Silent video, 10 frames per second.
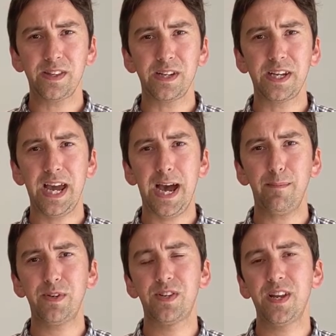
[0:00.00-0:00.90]
that
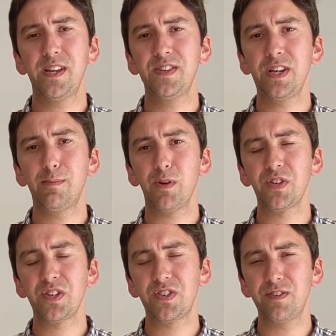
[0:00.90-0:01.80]
capped tenancy
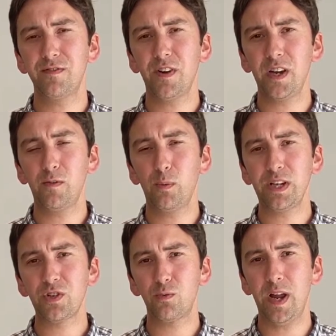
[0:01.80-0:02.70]
deposits at 5
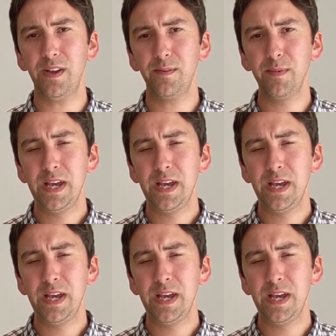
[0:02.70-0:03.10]
weeks' rent.